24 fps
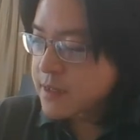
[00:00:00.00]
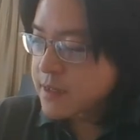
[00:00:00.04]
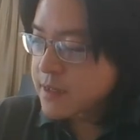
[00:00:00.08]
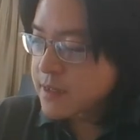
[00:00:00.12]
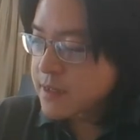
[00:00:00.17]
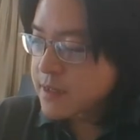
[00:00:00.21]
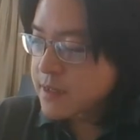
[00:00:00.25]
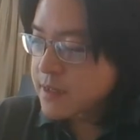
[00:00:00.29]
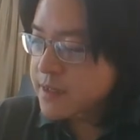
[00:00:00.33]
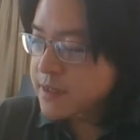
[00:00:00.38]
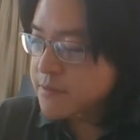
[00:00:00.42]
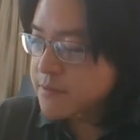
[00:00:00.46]

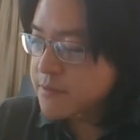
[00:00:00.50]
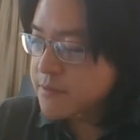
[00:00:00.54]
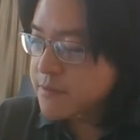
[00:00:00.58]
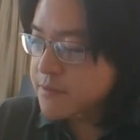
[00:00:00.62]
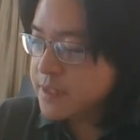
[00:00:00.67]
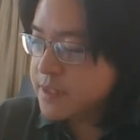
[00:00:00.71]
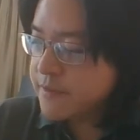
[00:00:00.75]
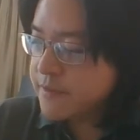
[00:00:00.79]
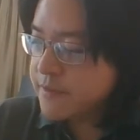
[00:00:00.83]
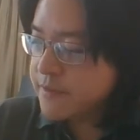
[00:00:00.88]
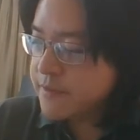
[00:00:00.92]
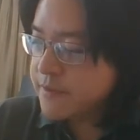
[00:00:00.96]

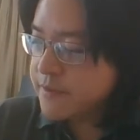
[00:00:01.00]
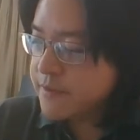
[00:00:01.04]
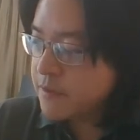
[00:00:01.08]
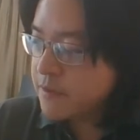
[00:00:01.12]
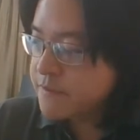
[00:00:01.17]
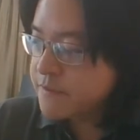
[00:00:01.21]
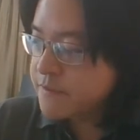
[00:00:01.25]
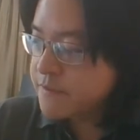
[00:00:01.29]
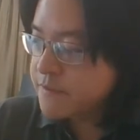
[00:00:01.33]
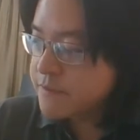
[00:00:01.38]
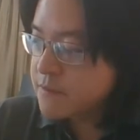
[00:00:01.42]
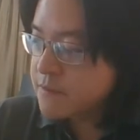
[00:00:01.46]
derivative of
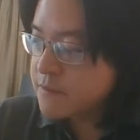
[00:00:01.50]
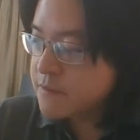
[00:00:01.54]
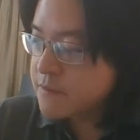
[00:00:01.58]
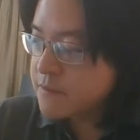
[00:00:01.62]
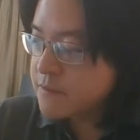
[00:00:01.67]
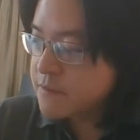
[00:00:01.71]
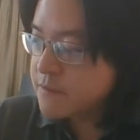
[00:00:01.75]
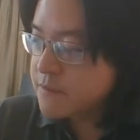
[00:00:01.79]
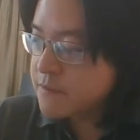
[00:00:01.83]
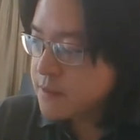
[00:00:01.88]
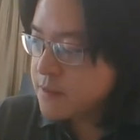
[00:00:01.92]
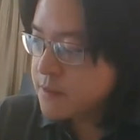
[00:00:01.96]

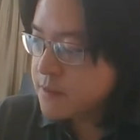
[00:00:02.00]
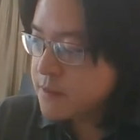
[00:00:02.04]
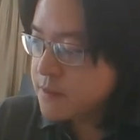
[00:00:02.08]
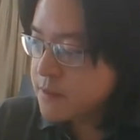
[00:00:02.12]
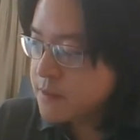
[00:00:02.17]
the